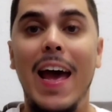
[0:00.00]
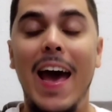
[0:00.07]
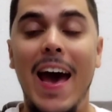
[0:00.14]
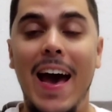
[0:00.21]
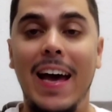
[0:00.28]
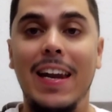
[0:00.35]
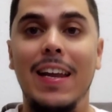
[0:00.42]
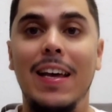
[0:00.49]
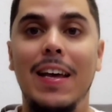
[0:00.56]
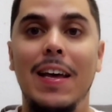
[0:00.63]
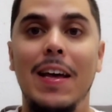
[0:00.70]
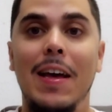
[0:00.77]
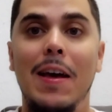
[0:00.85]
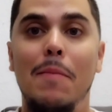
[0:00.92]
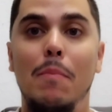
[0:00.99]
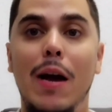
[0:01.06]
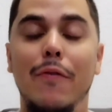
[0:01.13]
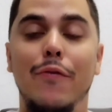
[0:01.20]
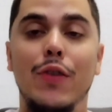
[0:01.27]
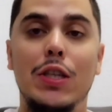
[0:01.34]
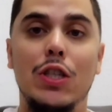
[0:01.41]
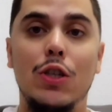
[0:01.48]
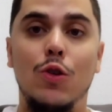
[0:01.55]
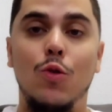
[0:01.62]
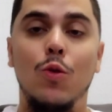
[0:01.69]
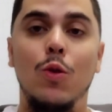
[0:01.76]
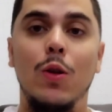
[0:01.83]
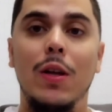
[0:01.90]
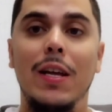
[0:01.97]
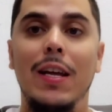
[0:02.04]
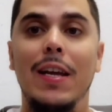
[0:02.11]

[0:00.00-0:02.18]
at my physical